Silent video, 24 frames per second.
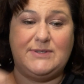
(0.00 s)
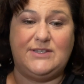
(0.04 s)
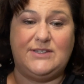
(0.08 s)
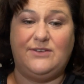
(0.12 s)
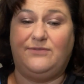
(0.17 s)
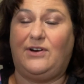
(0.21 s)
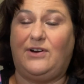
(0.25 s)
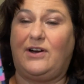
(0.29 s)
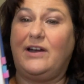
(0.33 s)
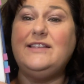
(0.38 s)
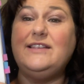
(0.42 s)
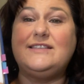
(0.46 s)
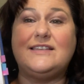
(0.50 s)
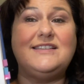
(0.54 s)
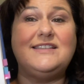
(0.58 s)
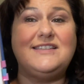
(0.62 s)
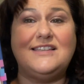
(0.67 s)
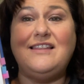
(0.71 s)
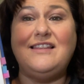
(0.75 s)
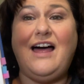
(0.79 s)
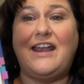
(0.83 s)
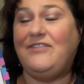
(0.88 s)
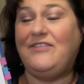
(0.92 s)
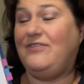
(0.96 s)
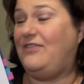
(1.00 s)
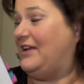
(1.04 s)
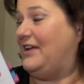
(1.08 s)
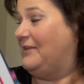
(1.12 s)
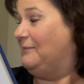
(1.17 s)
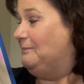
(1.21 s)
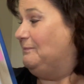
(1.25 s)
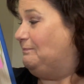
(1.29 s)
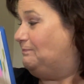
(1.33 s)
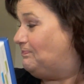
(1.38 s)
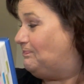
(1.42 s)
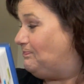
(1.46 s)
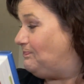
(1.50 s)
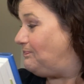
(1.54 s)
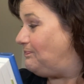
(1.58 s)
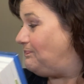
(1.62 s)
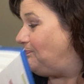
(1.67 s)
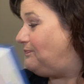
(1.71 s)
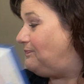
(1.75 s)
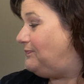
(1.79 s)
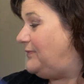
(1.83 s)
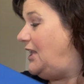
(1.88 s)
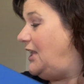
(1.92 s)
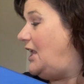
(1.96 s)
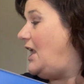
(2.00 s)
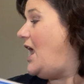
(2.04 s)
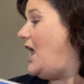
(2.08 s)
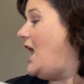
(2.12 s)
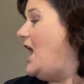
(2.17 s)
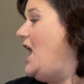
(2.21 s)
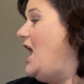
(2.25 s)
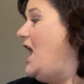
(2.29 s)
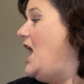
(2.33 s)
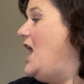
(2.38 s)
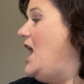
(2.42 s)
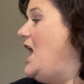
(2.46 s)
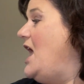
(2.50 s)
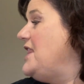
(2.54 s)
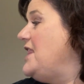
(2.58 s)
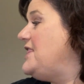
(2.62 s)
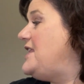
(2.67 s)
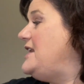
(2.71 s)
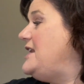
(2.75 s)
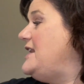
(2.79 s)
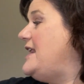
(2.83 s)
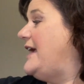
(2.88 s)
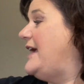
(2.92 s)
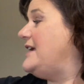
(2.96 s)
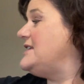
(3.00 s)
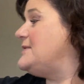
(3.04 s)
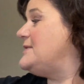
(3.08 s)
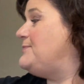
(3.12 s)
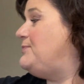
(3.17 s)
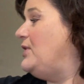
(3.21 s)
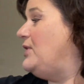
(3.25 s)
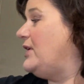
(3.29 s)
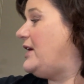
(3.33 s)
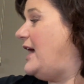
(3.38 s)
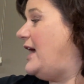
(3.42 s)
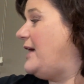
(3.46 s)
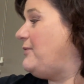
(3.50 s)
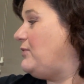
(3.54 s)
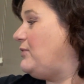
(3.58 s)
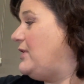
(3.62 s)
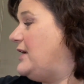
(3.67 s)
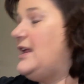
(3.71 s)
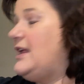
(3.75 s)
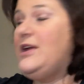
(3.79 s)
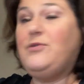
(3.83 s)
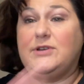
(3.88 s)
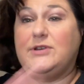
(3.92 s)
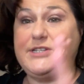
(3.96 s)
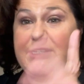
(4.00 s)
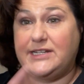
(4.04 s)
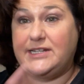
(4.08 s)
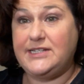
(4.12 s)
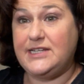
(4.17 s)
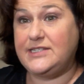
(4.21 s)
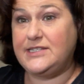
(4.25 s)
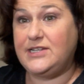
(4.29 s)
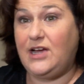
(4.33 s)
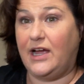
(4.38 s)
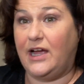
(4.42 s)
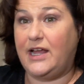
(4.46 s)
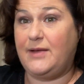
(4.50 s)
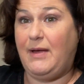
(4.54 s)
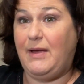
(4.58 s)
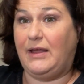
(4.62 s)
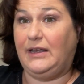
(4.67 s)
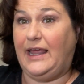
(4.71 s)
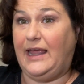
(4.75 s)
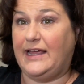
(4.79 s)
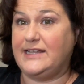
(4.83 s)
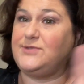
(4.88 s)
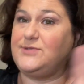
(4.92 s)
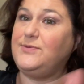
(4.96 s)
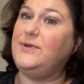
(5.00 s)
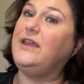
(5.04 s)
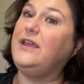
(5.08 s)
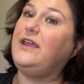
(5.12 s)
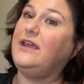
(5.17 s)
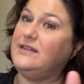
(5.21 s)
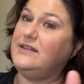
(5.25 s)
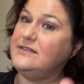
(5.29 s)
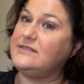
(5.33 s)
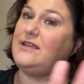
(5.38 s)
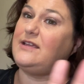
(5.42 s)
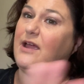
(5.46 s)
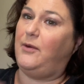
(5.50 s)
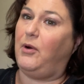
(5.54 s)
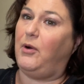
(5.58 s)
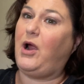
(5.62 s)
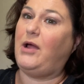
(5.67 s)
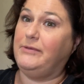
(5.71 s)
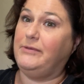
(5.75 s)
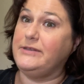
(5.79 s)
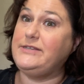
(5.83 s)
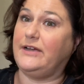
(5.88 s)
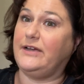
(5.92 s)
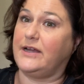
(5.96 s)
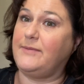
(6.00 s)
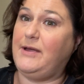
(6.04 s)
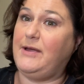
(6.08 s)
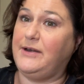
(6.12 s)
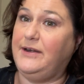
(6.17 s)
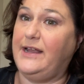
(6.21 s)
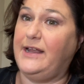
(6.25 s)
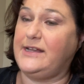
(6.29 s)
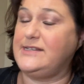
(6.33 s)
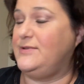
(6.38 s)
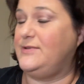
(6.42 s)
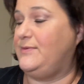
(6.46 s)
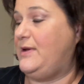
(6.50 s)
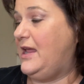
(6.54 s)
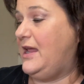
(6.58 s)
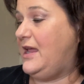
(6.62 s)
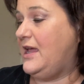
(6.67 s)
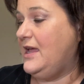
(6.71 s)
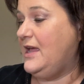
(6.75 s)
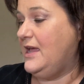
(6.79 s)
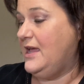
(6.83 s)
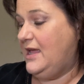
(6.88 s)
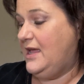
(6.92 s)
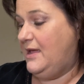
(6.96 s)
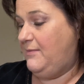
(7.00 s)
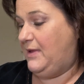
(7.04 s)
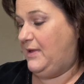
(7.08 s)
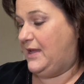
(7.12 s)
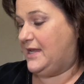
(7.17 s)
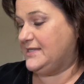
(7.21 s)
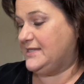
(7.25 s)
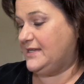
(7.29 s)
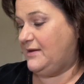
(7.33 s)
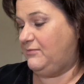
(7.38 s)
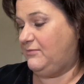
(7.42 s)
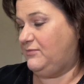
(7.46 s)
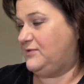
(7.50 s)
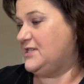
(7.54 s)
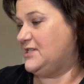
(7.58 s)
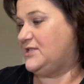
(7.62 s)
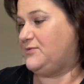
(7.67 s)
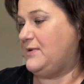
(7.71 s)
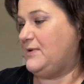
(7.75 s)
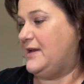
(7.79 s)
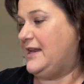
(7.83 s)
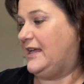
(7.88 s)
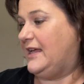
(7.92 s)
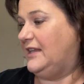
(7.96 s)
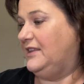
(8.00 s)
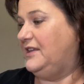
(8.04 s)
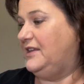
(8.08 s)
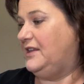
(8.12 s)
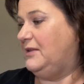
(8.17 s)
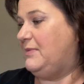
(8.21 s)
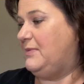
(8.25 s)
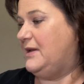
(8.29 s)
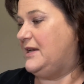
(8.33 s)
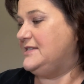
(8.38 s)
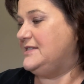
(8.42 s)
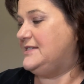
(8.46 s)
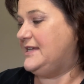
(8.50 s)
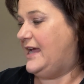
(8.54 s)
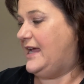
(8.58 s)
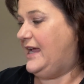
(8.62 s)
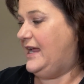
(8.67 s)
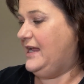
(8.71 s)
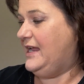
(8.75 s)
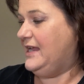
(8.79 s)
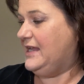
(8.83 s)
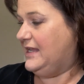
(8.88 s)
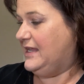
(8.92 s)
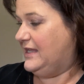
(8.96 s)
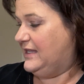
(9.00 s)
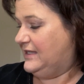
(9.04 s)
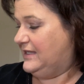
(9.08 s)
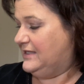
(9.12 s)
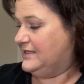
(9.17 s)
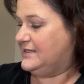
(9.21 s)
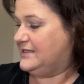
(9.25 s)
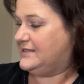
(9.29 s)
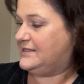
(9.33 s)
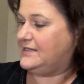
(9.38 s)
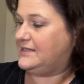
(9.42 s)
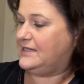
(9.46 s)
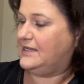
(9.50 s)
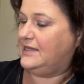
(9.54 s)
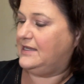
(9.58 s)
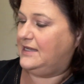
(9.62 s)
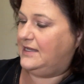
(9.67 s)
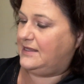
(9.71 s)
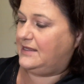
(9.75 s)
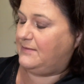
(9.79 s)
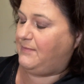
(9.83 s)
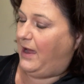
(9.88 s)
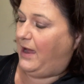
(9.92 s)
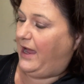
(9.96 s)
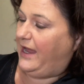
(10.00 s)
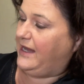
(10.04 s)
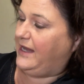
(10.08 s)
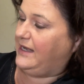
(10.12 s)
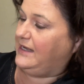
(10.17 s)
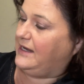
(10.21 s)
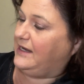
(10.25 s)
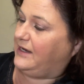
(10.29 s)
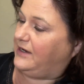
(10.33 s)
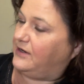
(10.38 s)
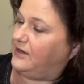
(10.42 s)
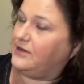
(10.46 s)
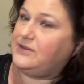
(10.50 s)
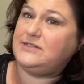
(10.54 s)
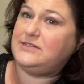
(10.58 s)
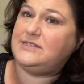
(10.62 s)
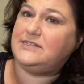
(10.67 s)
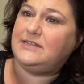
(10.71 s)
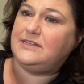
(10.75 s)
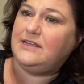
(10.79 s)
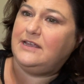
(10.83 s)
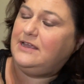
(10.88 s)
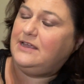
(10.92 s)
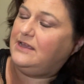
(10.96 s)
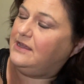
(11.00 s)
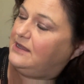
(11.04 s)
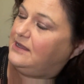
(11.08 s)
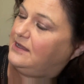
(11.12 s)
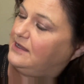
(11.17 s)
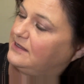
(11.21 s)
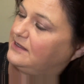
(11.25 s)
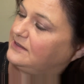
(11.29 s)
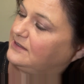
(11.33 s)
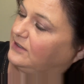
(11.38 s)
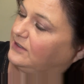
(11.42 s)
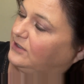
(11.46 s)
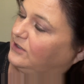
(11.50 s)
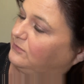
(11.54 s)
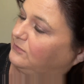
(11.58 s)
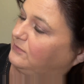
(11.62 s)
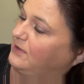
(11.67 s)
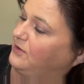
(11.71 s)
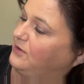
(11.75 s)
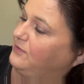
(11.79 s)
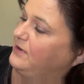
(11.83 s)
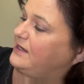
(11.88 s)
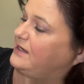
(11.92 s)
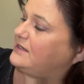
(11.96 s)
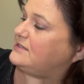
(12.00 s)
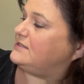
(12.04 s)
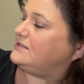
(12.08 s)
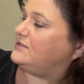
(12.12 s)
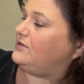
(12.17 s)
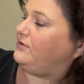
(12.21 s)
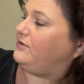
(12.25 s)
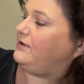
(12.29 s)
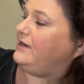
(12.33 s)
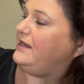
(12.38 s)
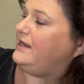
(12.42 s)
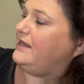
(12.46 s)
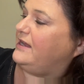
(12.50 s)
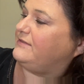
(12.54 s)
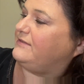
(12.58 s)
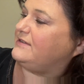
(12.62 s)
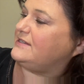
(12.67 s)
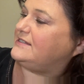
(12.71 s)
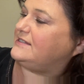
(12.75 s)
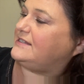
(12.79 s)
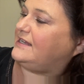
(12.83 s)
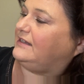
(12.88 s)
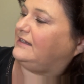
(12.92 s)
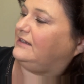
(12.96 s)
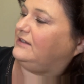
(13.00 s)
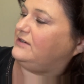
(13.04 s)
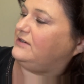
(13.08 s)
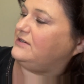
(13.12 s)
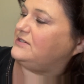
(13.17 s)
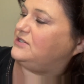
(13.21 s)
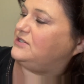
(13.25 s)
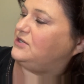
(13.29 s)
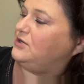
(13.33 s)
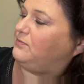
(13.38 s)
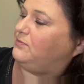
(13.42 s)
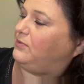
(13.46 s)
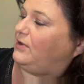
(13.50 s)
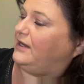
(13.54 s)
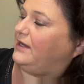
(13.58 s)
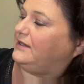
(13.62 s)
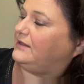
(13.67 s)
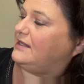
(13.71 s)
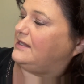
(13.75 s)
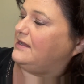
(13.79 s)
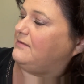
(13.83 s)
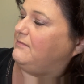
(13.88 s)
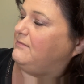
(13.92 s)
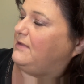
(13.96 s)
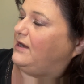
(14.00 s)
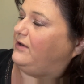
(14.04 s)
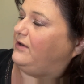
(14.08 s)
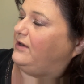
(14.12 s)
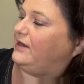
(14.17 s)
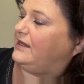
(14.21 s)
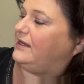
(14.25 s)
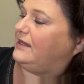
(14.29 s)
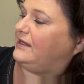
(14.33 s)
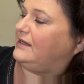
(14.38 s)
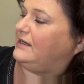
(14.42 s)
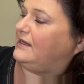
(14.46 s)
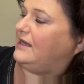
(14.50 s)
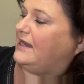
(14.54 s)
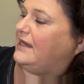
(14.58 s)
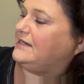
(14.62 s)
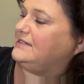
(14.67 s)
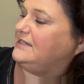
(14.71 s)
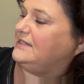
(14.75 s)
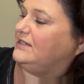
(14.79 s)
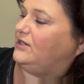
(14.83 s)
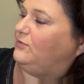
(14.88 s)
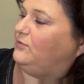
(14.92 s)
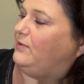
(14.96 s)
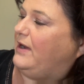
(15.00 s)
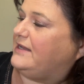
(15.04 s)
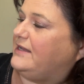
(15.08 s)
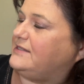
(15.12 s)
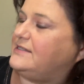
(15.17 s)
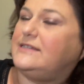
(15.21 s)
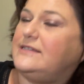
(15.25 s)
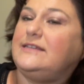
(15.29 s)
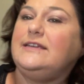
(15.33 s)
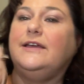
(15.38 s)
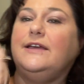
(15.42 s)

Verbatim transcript: far. It's, it's a lot of fun. The next book I'm reading, which I did talk about last week, and I'll probably talk about next week because I'm just reading a little bit a day, is The Pioneers, the heroic story of the settlers who brought the American ideal west